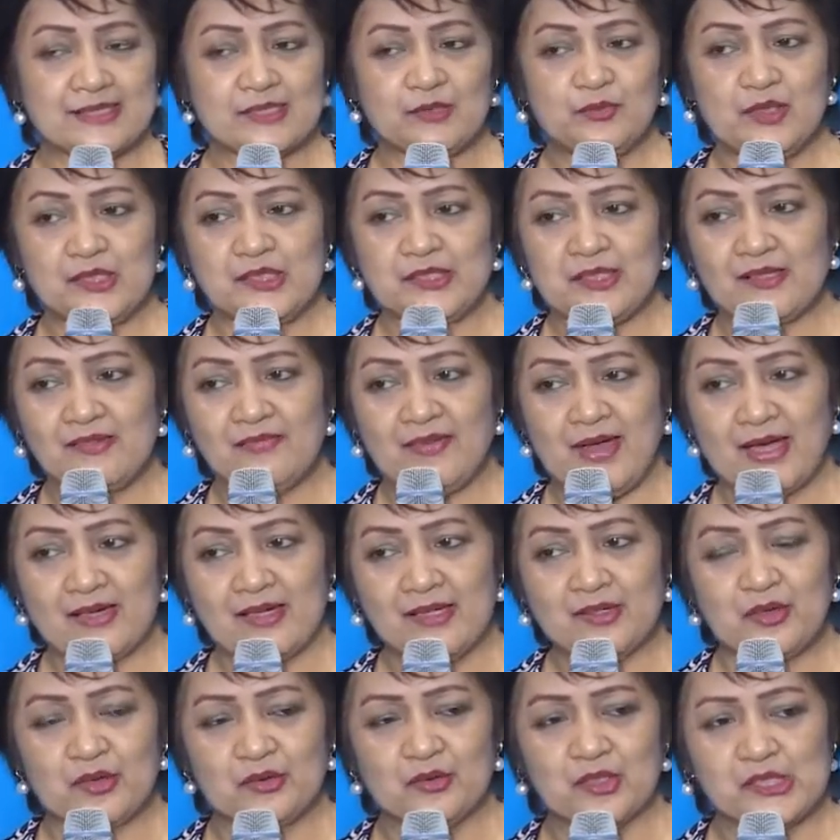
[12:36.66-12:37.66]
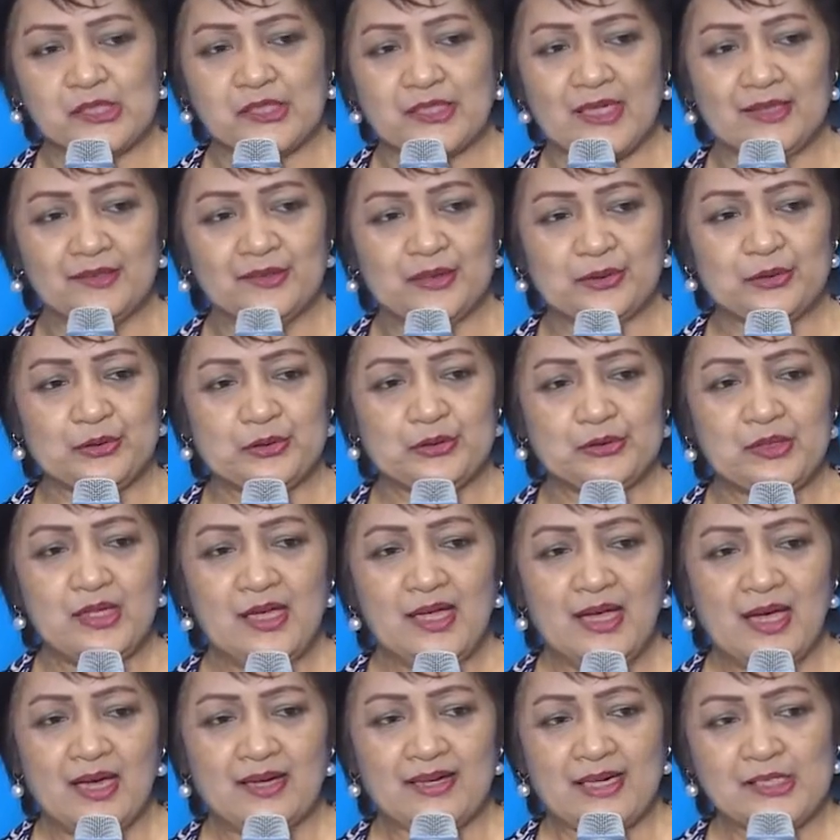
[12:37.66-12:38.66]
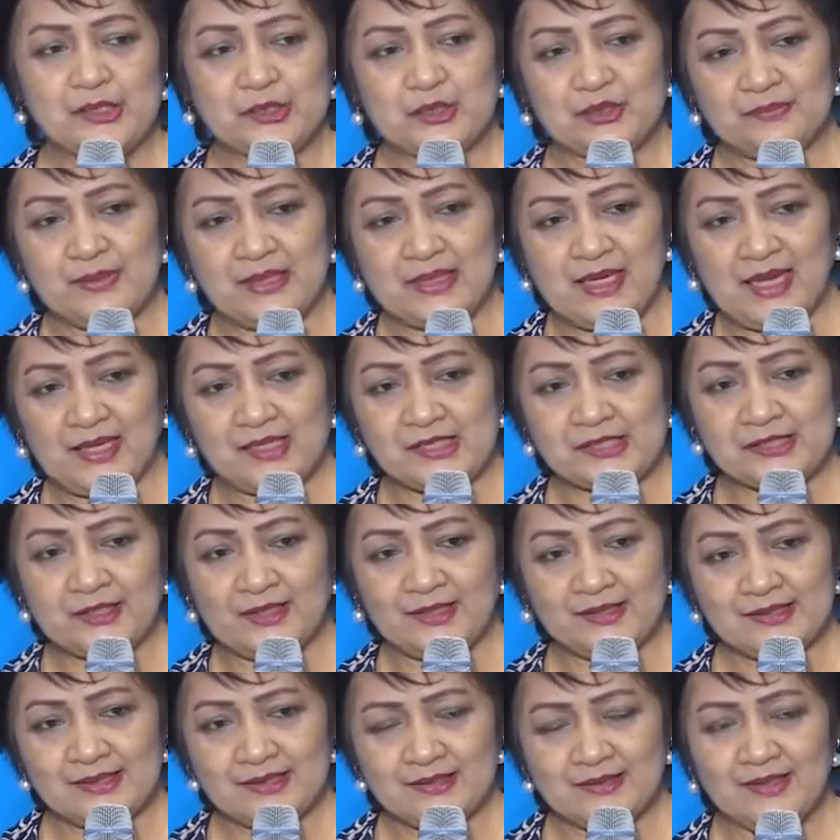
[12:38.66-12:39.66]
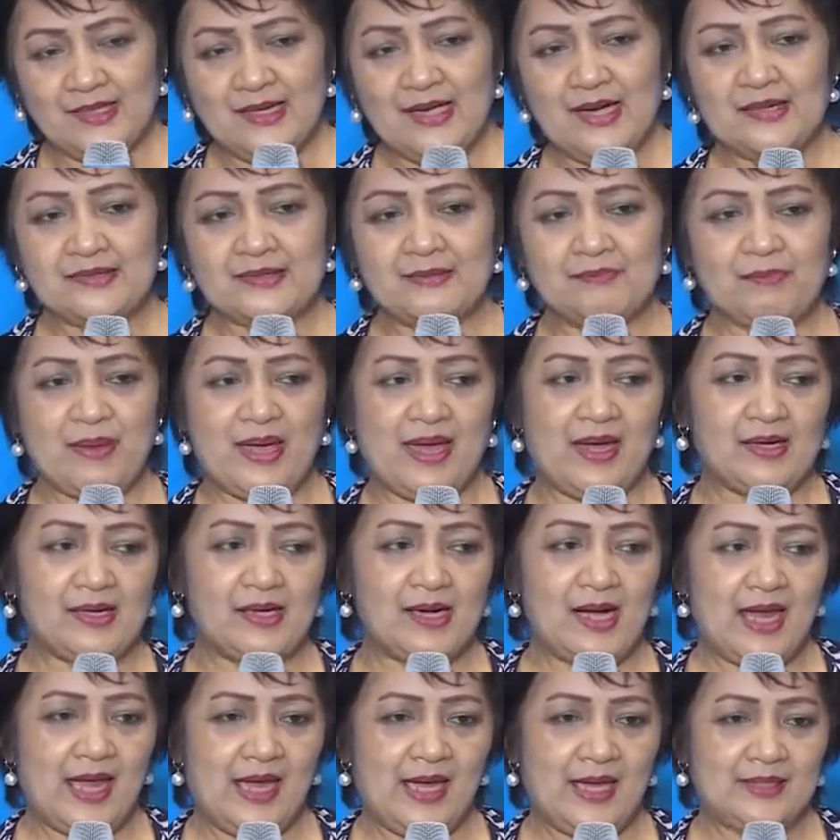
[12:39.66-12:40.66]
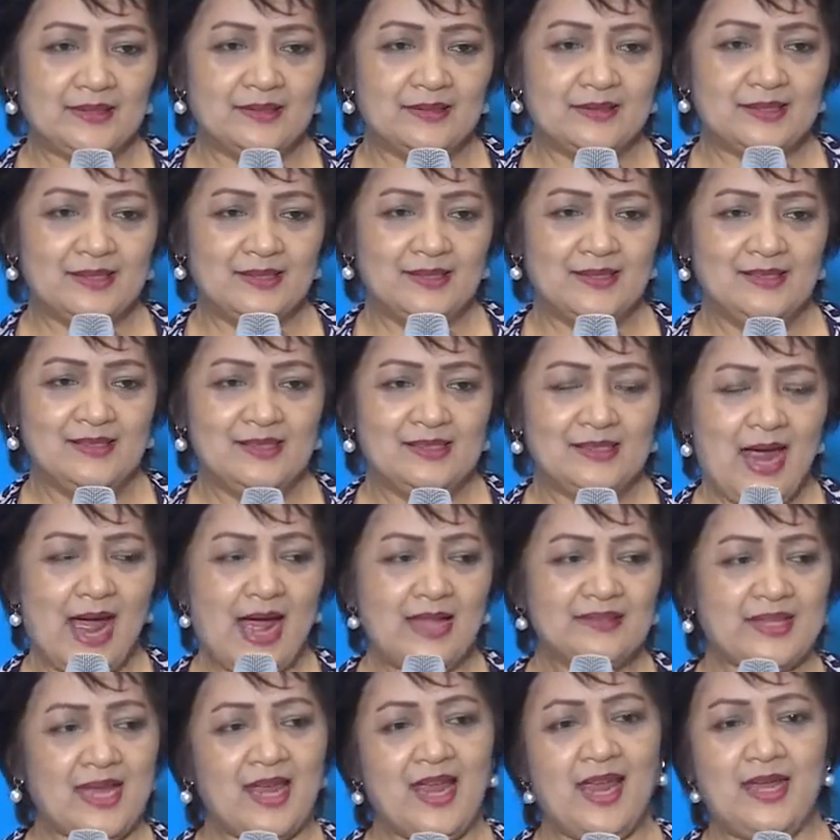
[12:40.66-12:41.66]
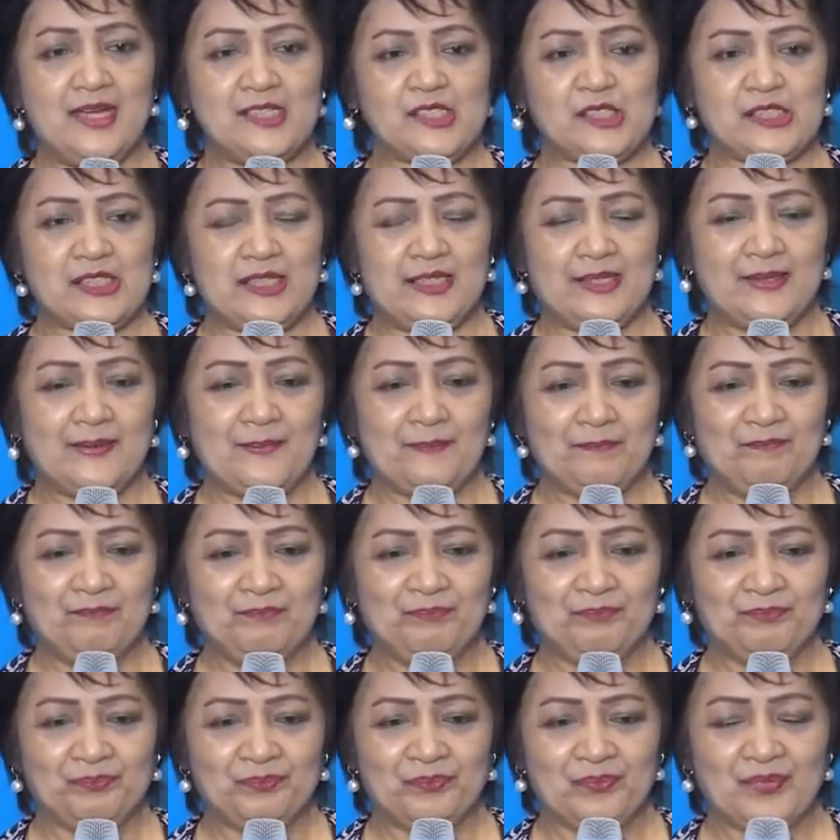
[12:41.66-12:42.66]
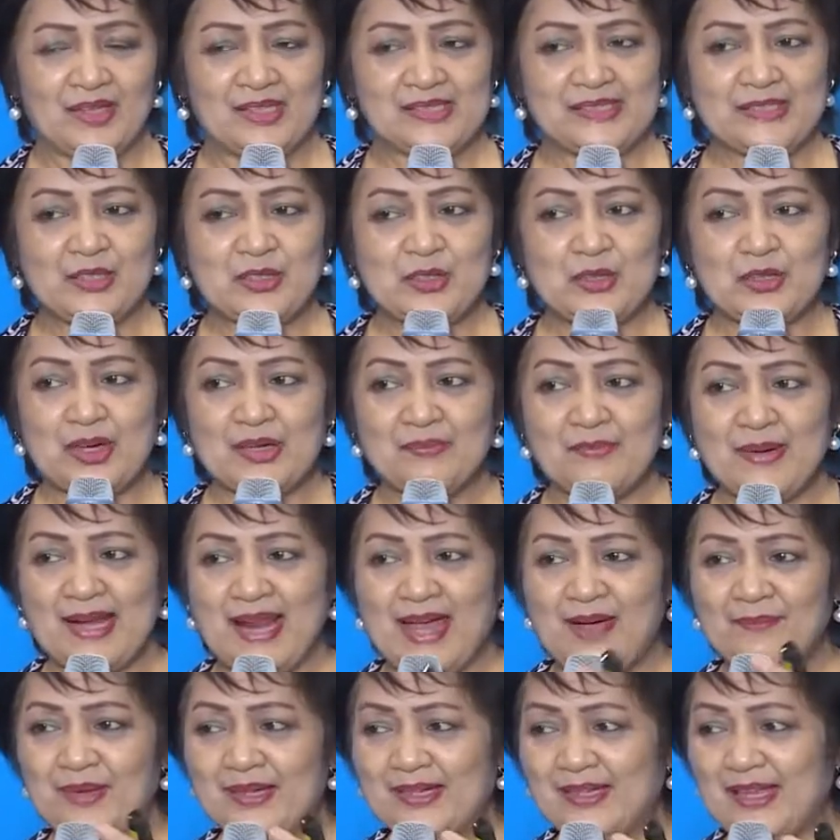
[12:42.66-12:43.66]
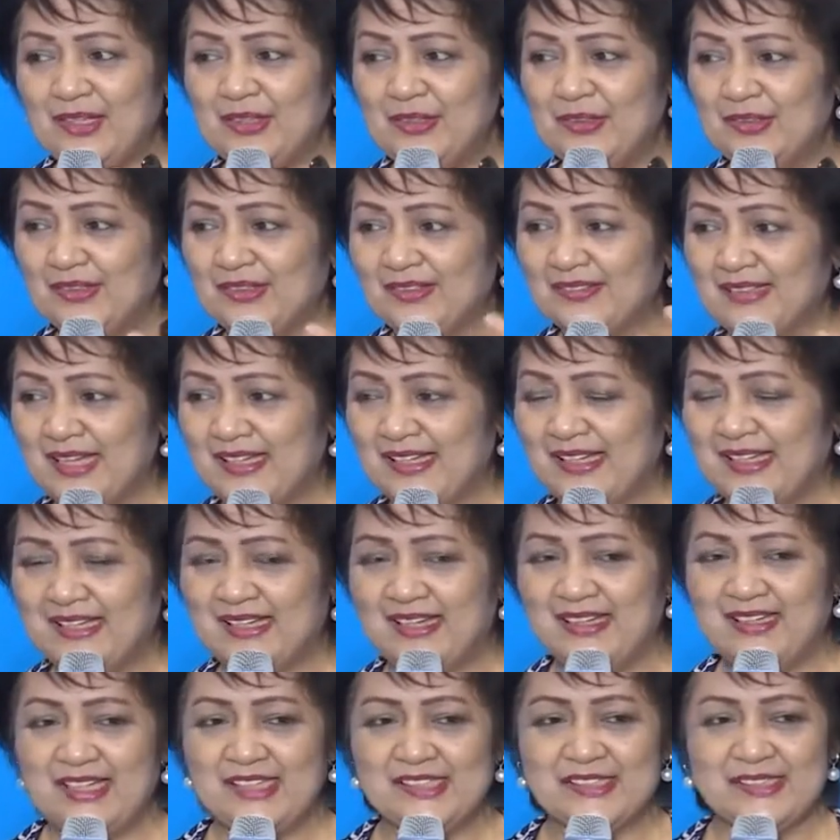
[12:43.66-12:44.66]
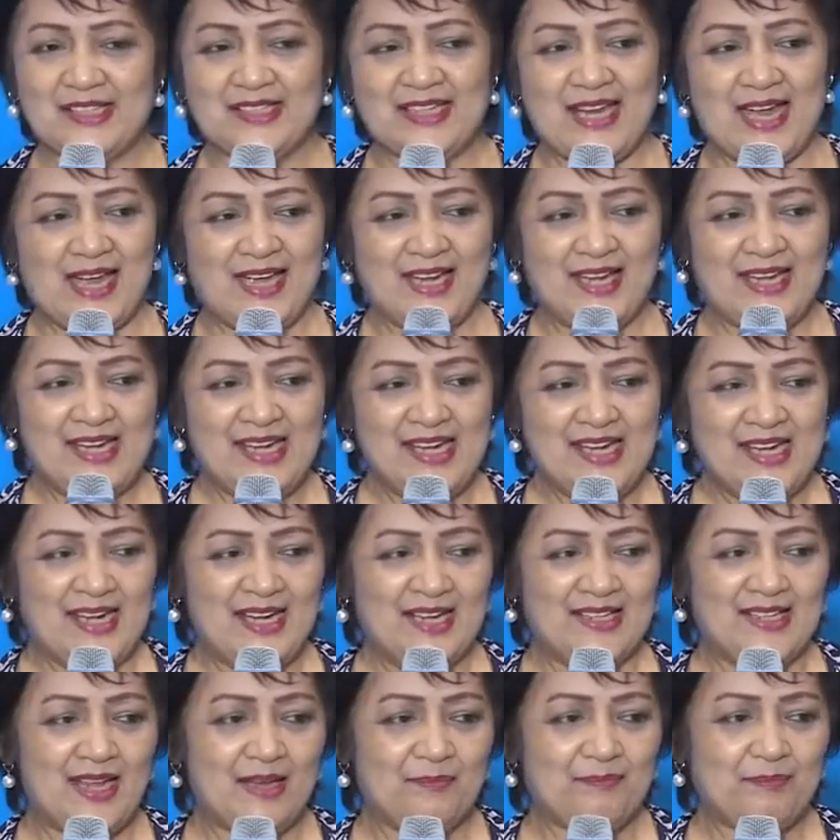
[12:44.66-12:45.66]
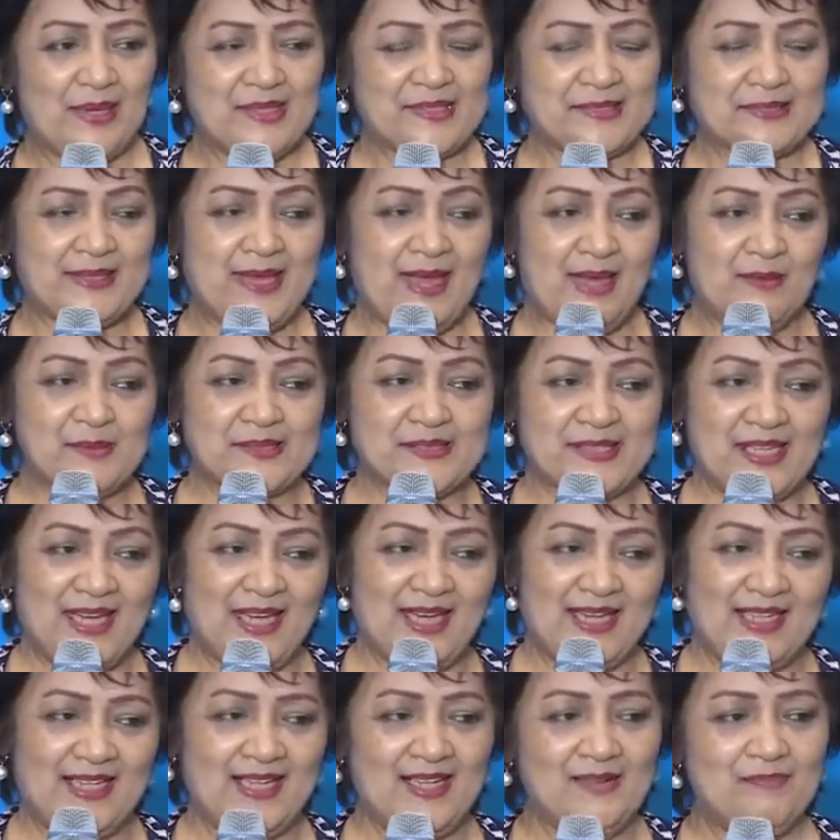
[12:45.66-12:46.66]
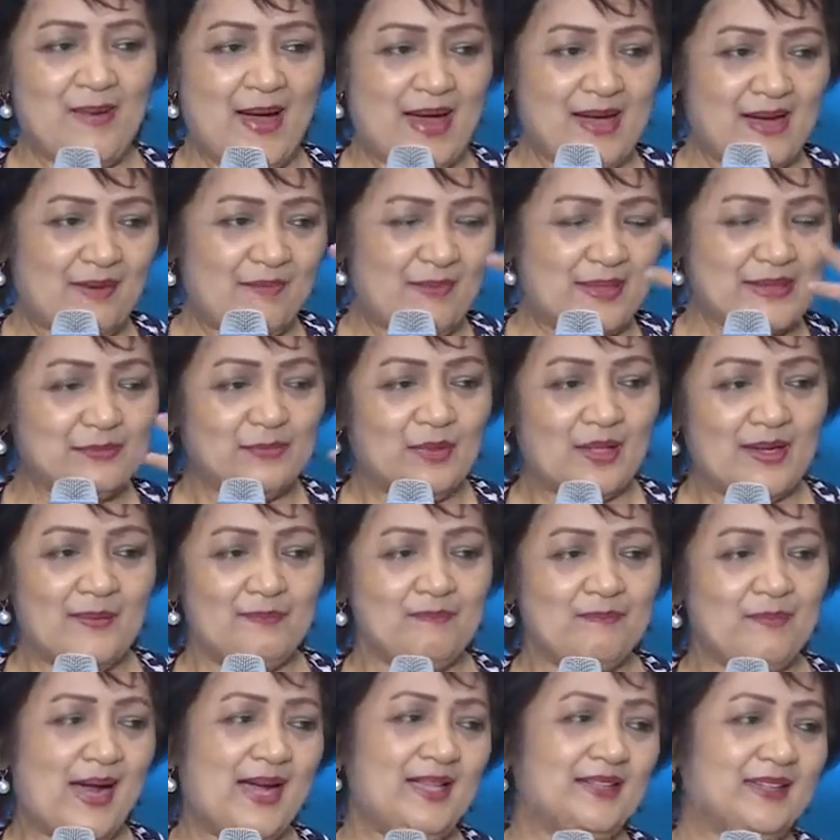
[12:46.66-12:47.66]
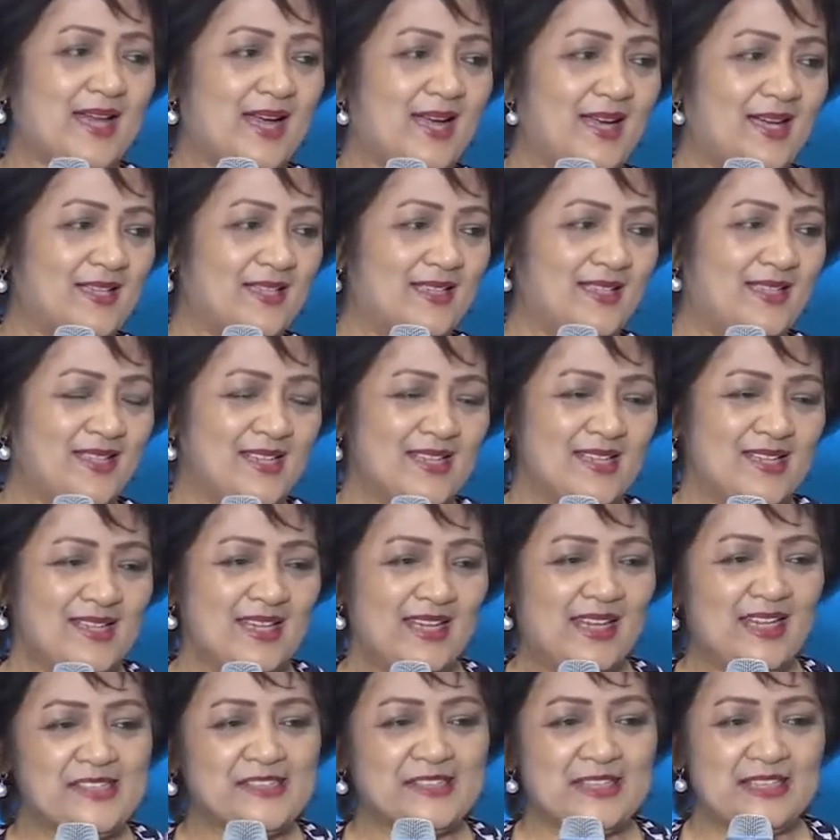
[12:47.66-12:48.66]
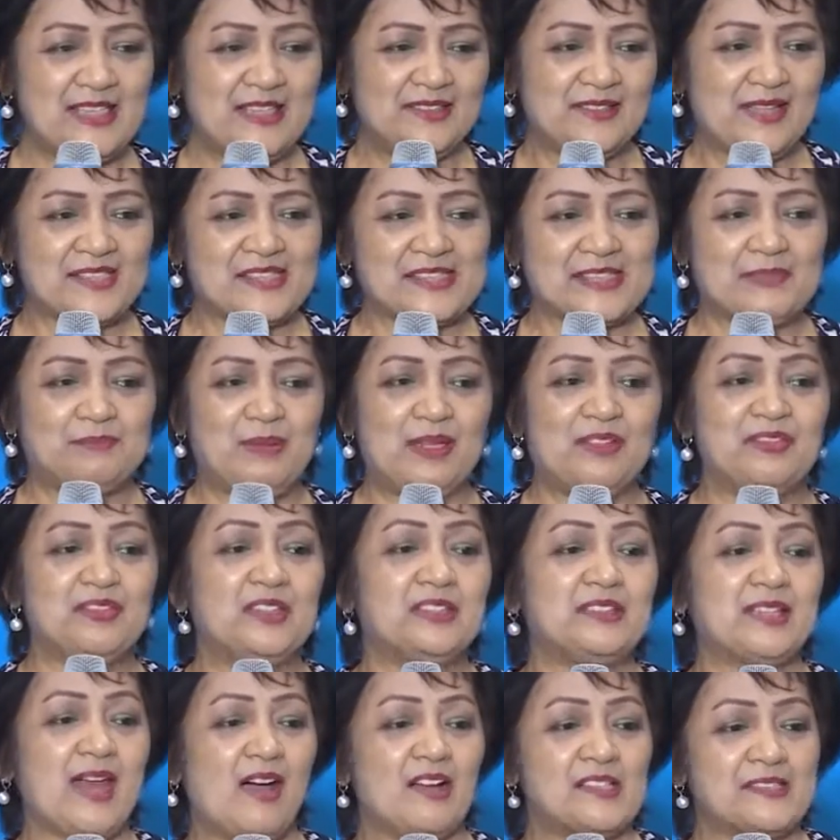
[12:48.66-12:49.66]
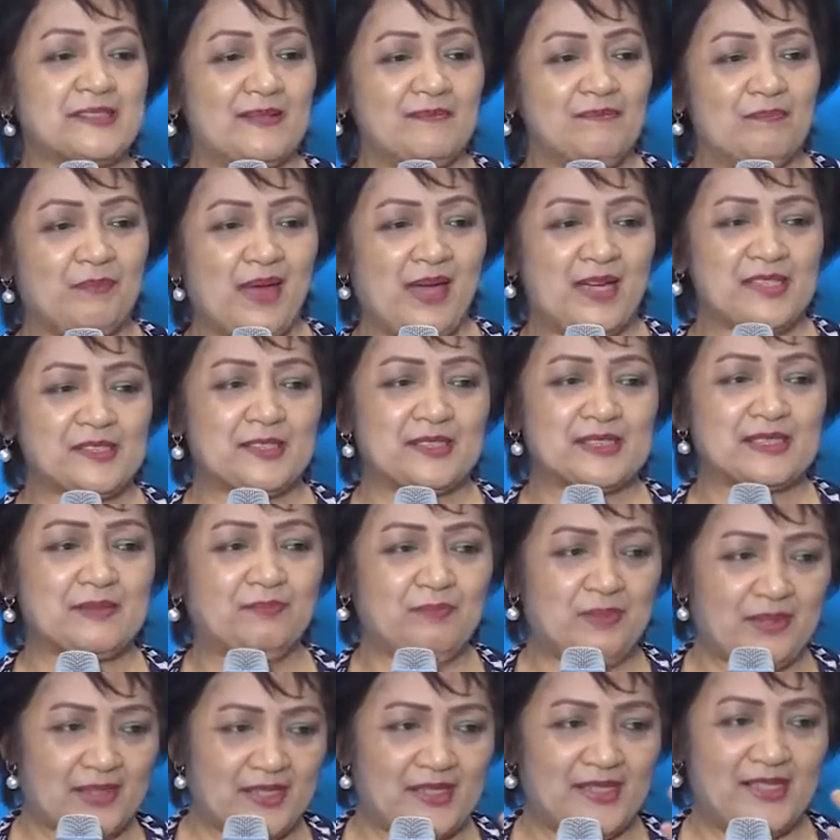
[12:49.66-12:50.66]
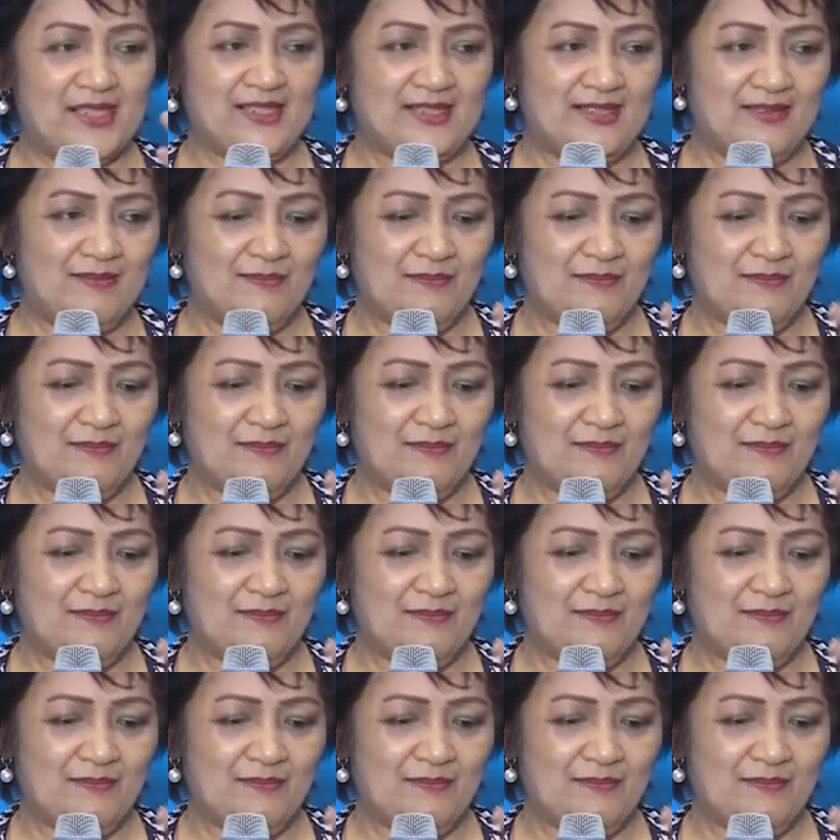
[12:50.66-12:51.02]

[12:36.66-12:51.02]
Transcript: which are very crucial to rejuvenation, repair, and anti-aging. Siguro marami kayong naririnig dyan na nagpa-stem cell para mas mukhang bata. Easily, that's 50,000 pesos per